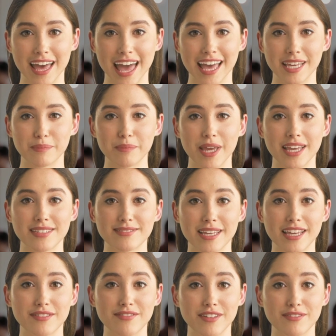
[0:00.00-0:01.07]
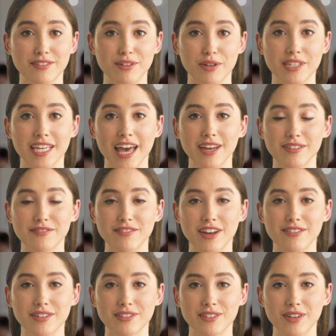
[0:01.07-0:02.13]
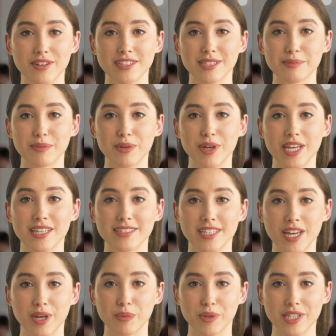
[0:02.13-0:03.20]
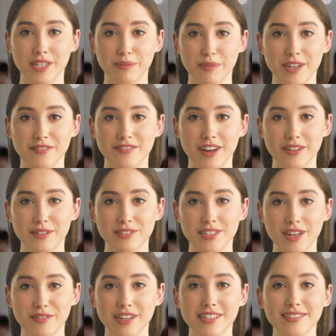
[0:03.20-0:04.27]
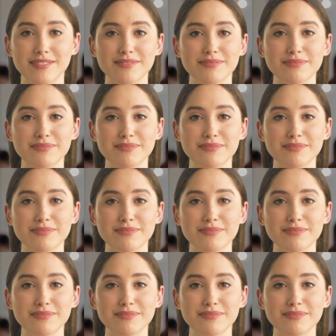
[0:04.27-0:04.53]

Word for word: and it pays benefits to retired federal service employees when they leave federal service.